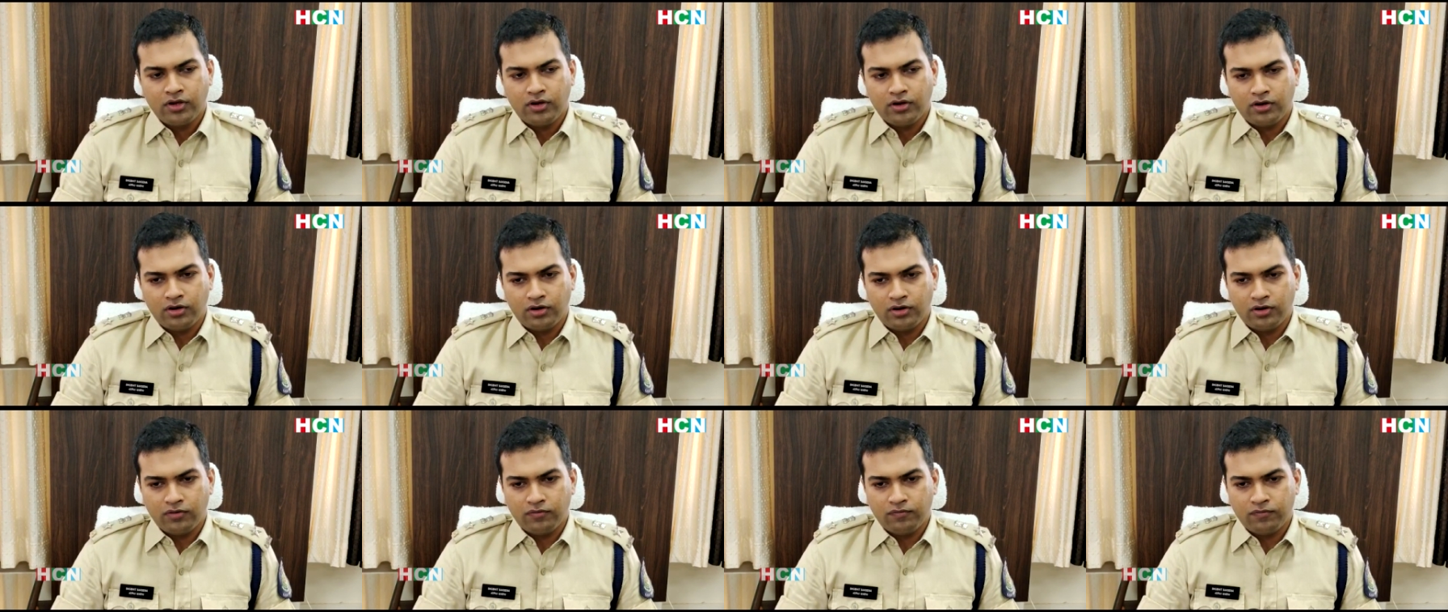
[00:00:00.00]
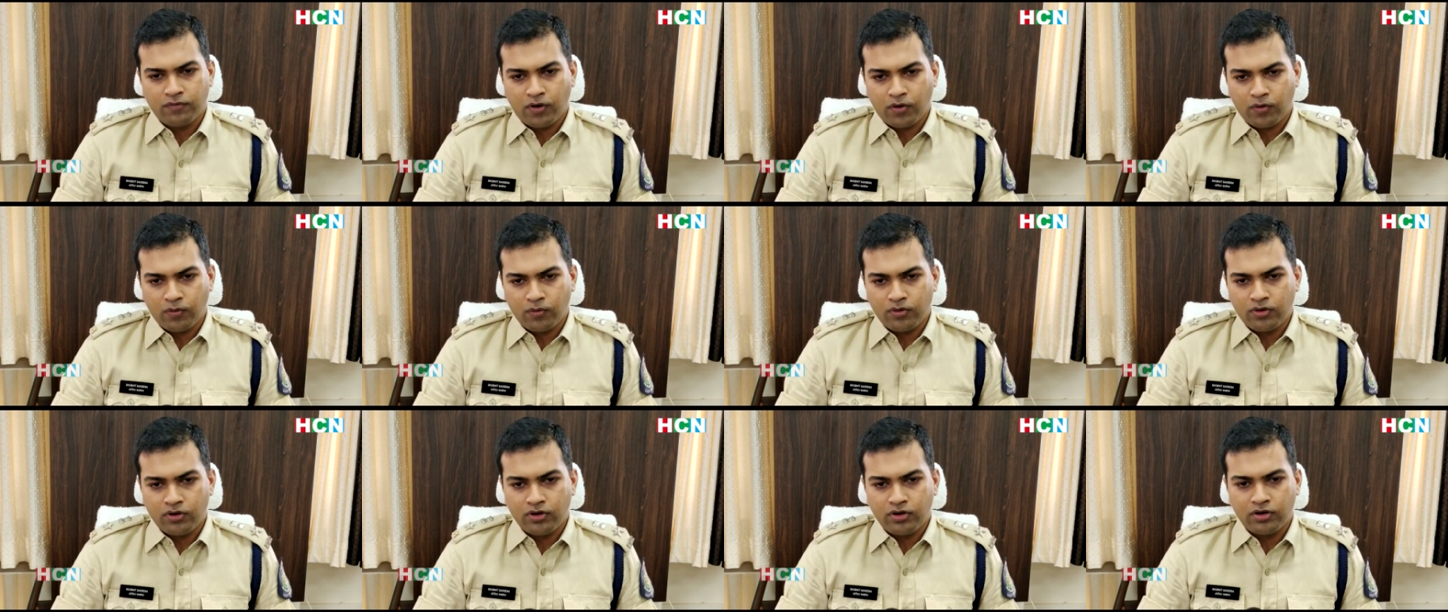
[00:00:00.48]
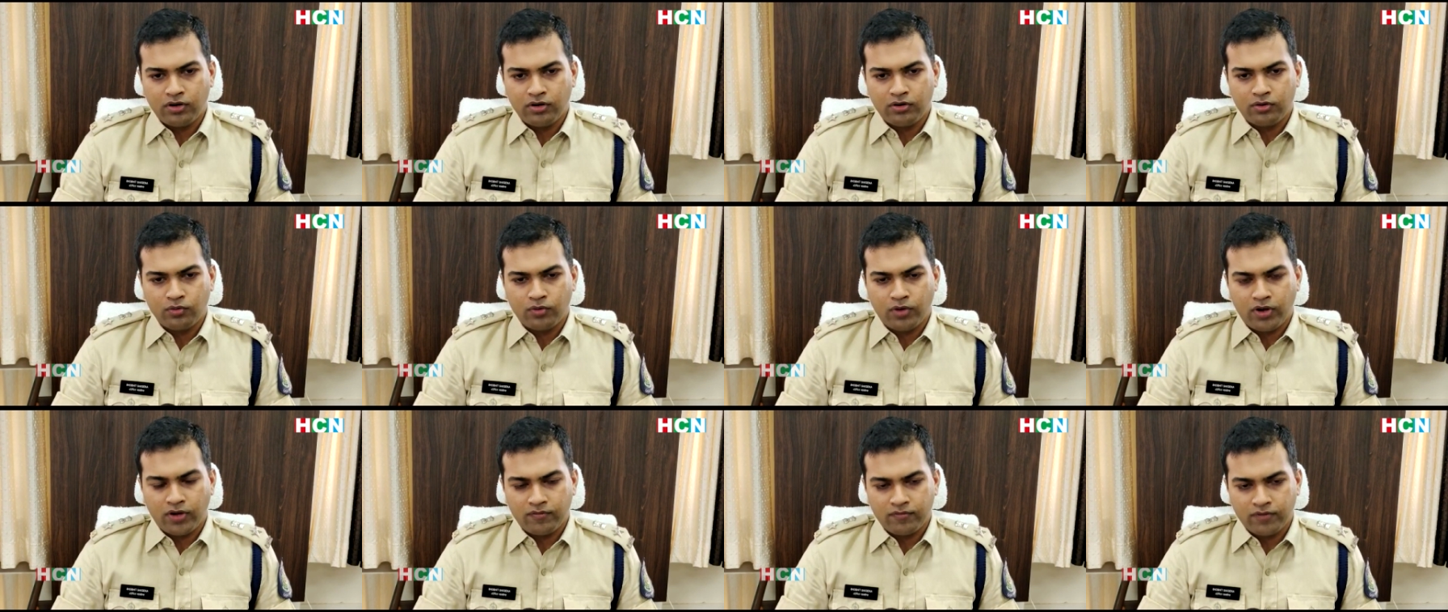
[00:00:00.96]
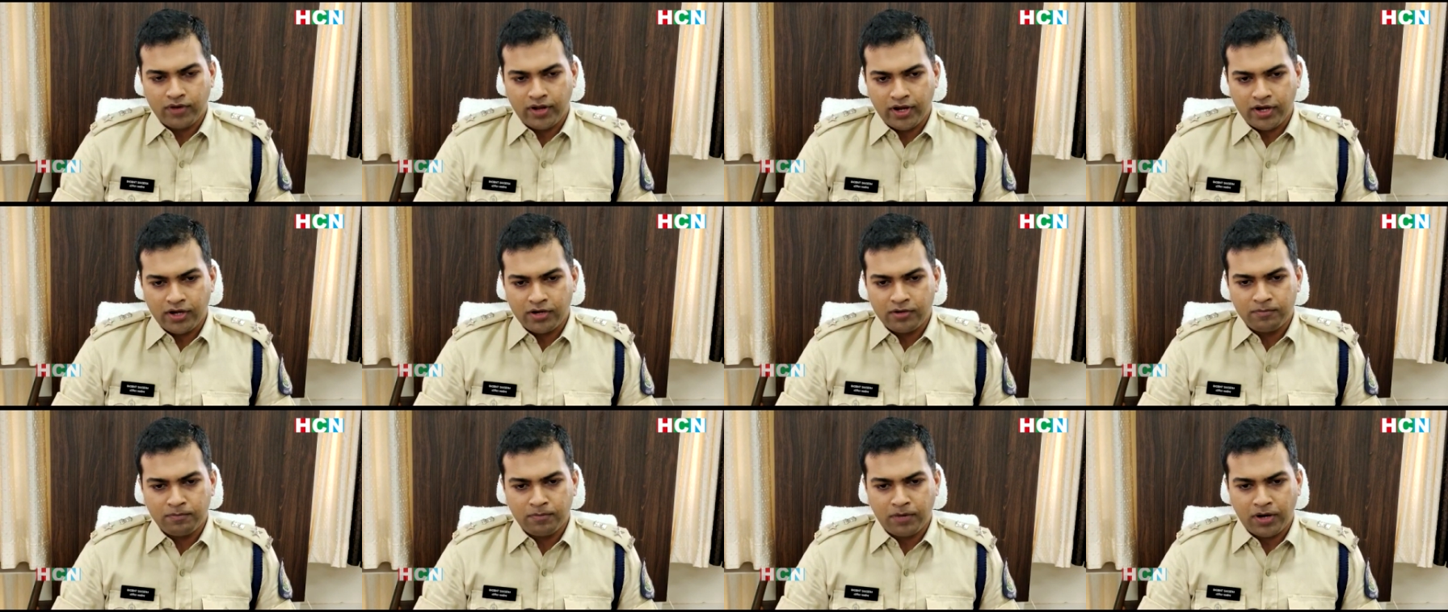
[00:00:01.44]
uh, found to have
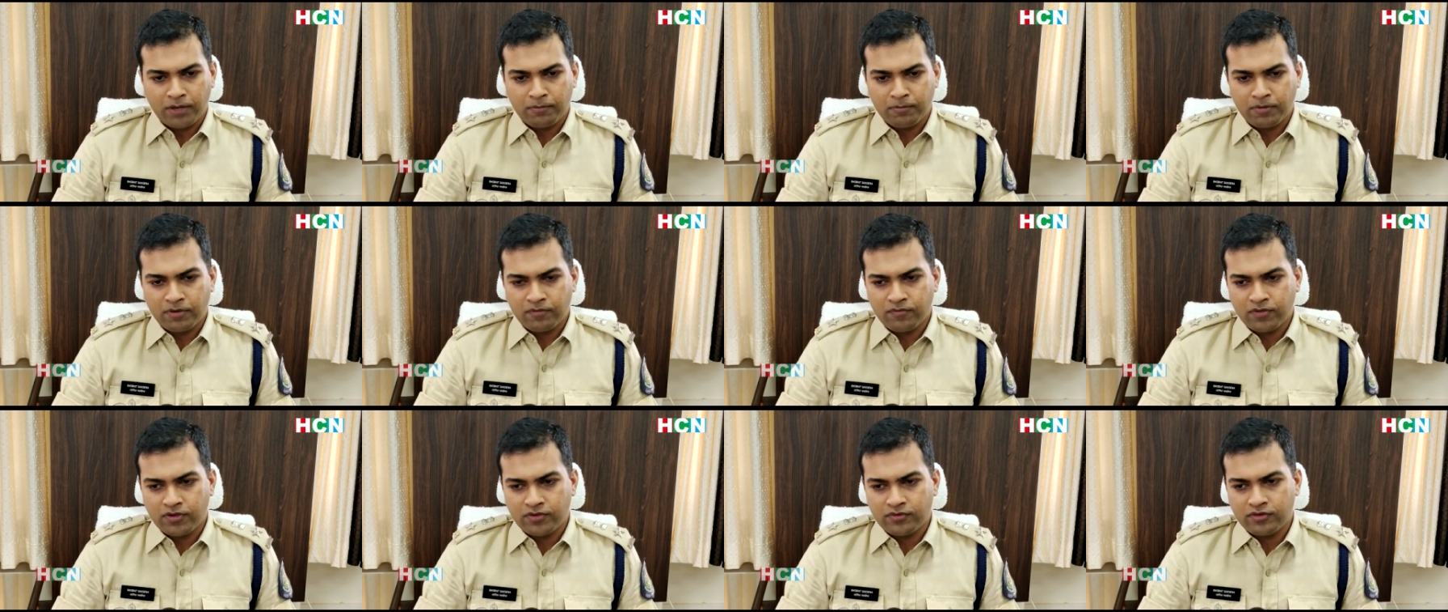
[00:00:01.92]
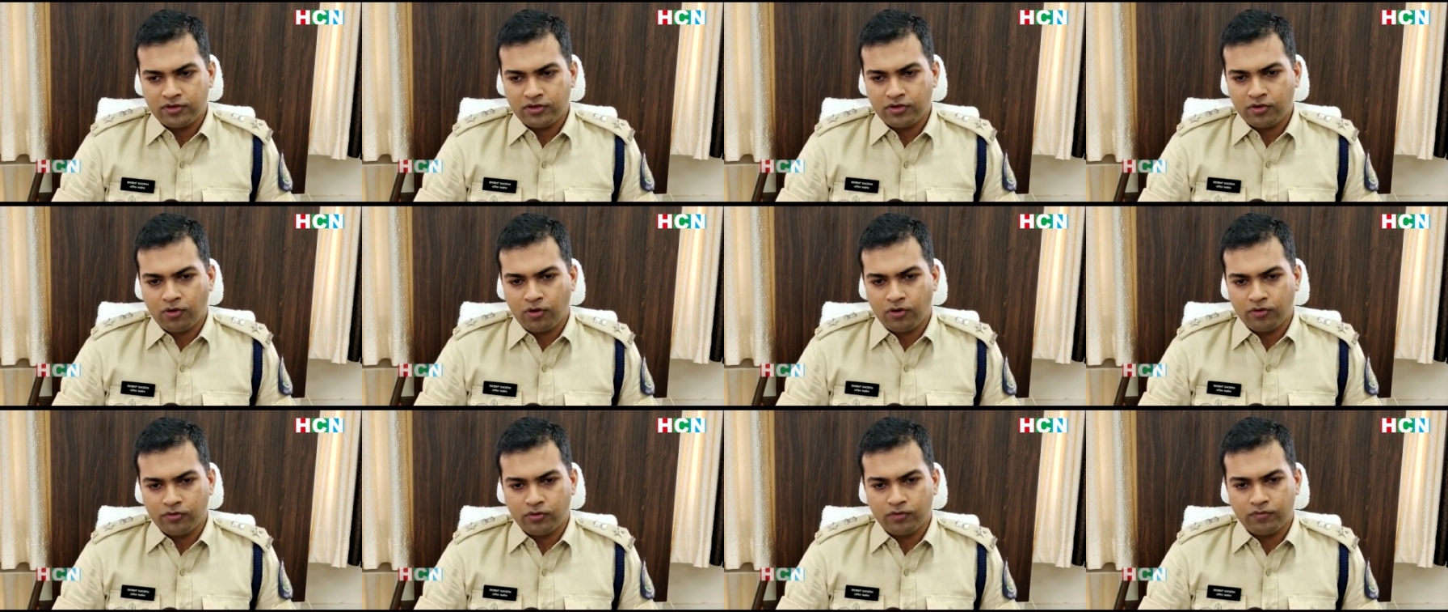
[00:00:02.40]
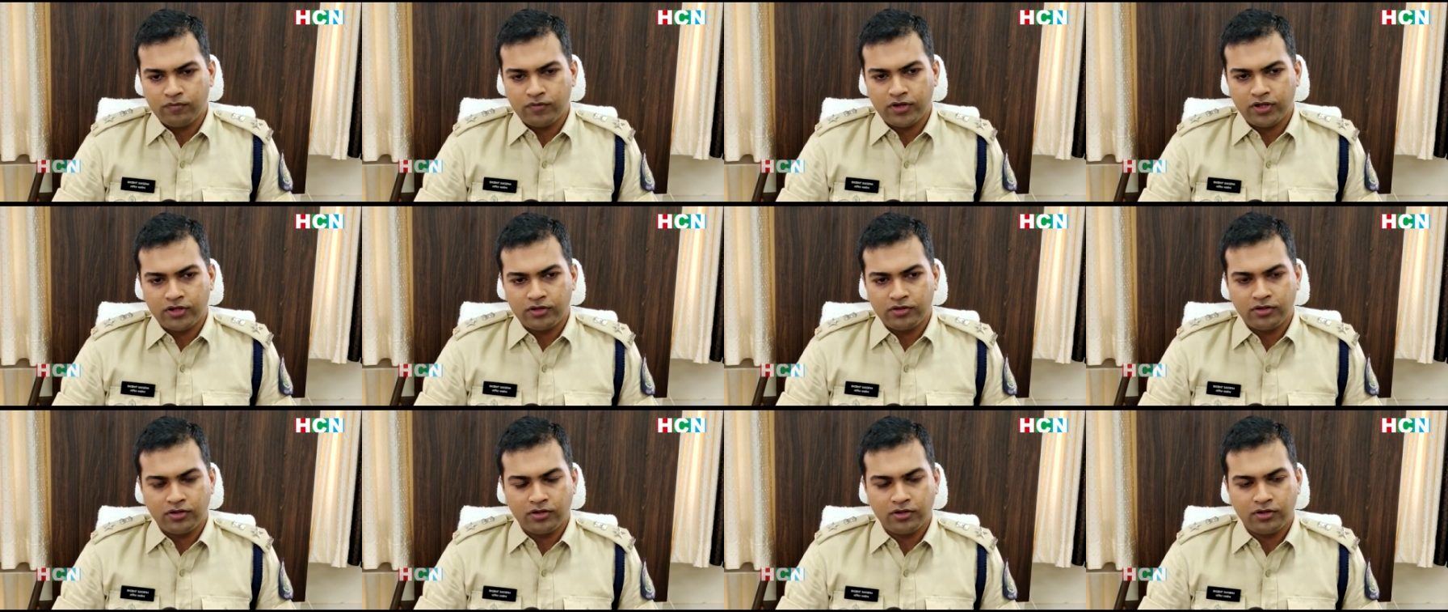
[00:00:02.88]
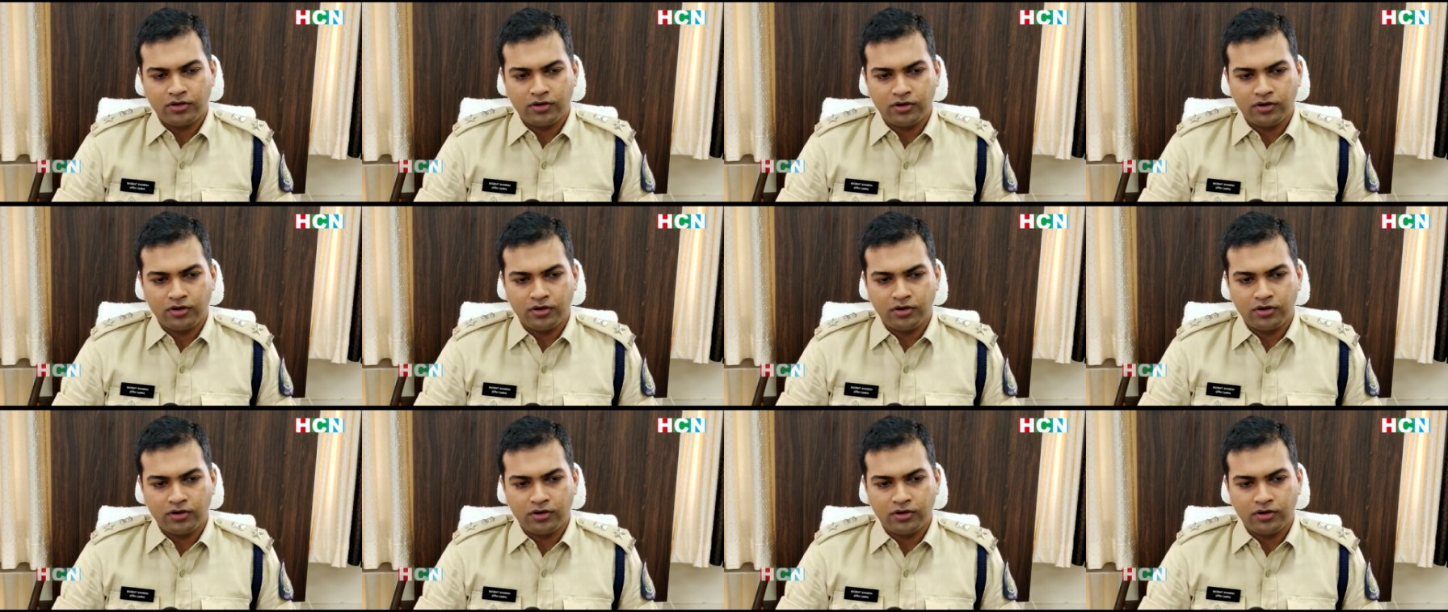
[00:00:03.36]
died prima facie cause of death